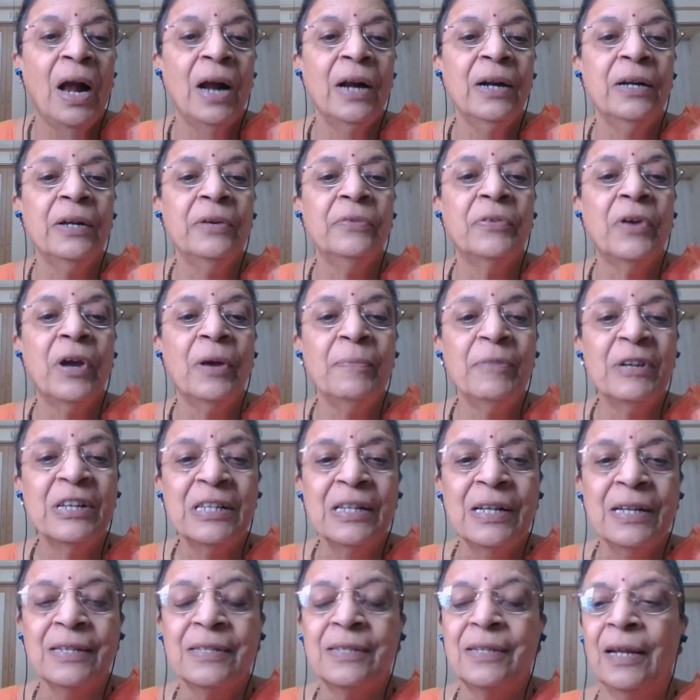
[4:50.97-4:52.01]
And if m is
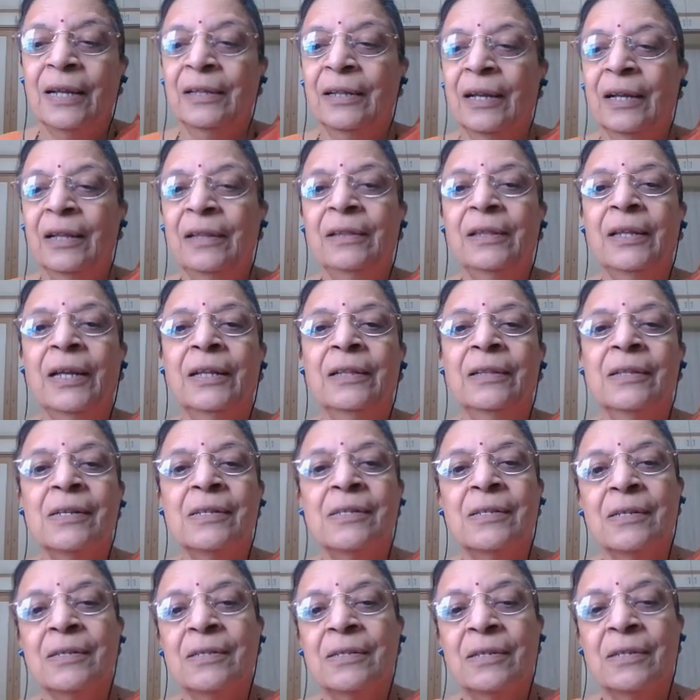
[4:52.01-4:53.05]
less than n, then the
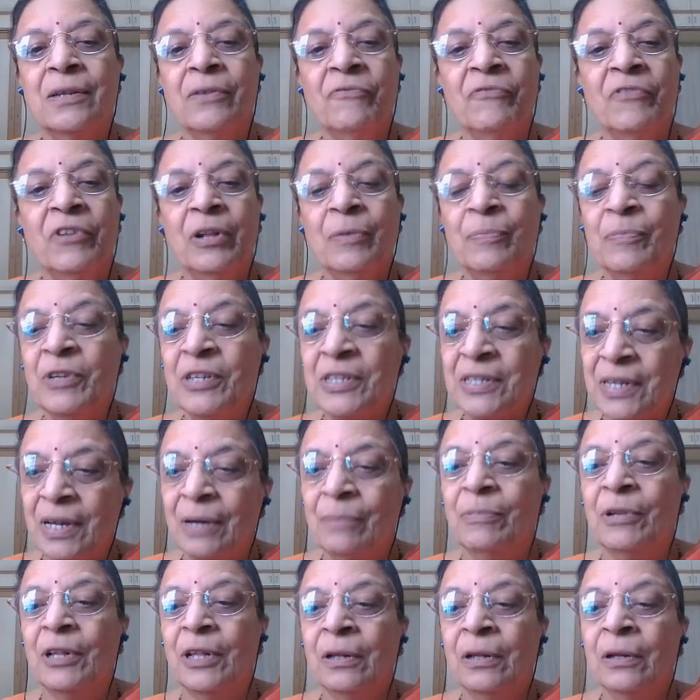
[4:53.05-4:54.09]
system will be
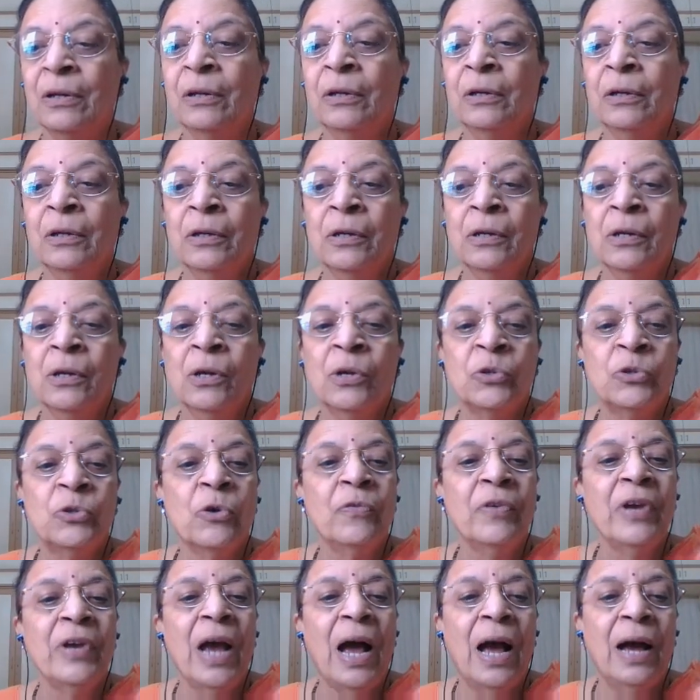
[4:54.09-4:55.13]
stable. So
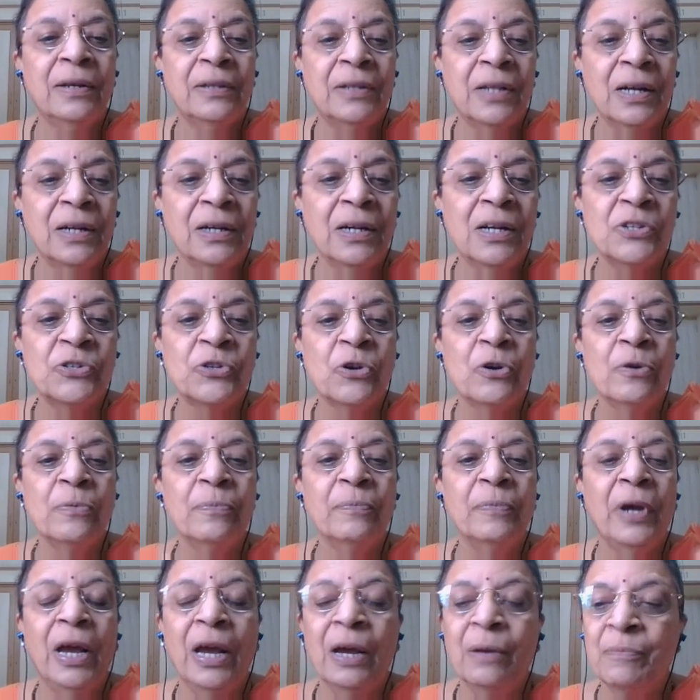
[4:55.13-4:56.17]
we either assume
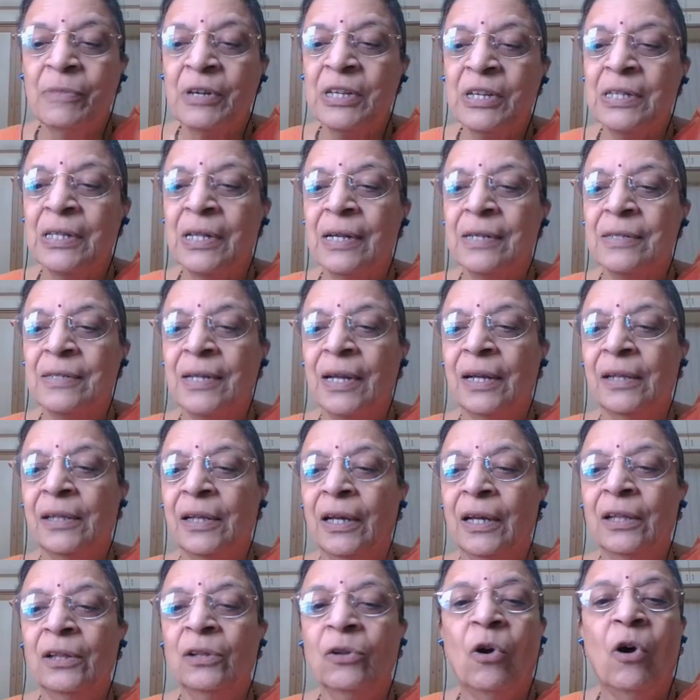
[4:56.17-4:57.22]
m is less than
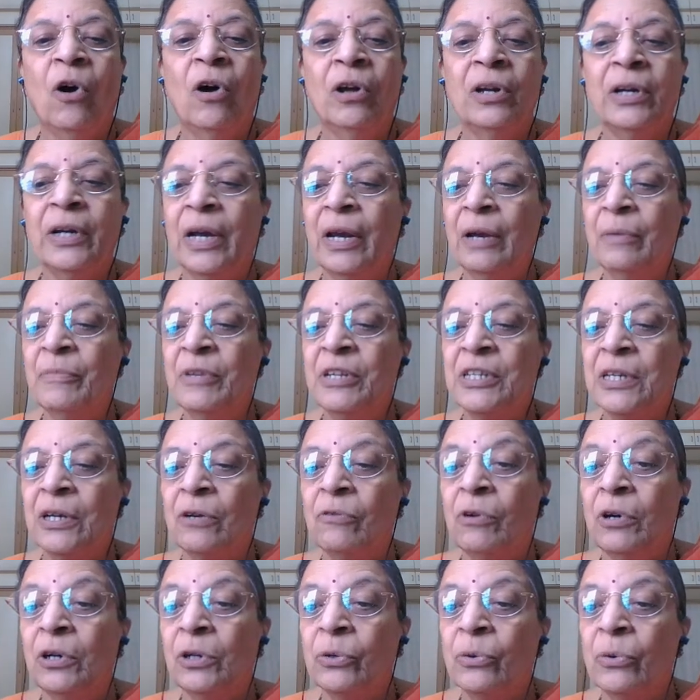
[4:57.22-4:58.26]
n or m is
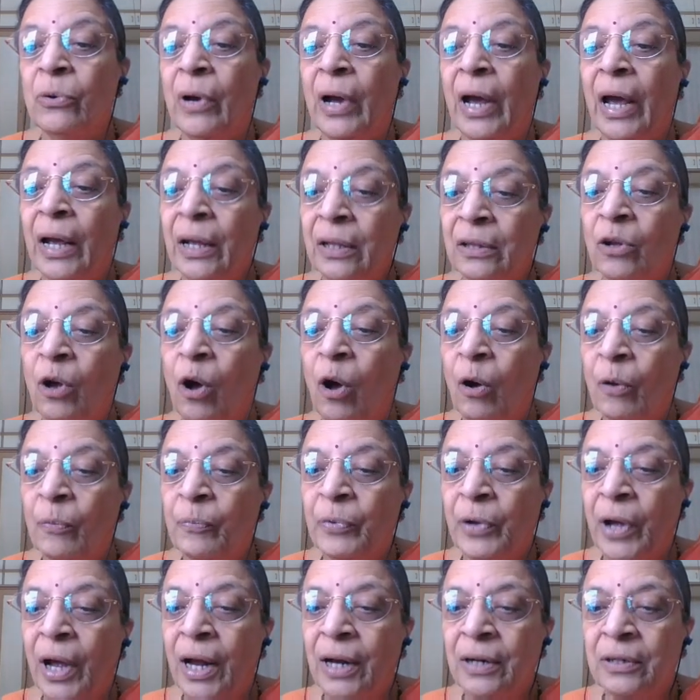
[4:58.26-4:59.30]
equal to n
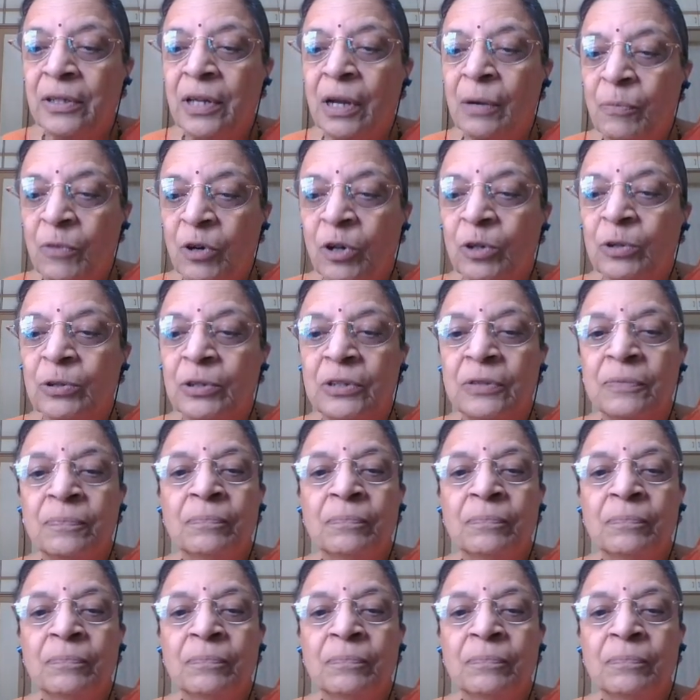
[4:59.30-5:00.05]
of, at the most.